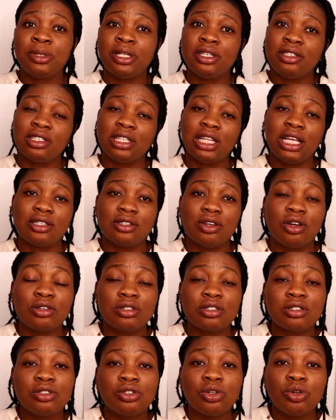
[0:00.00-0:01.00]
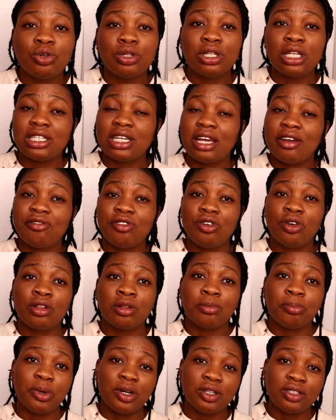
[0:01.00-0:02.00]
please let us know. Let every
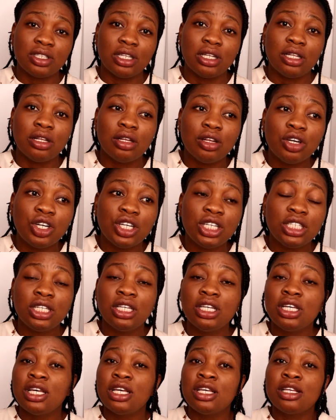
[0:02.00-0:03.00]
other person learn.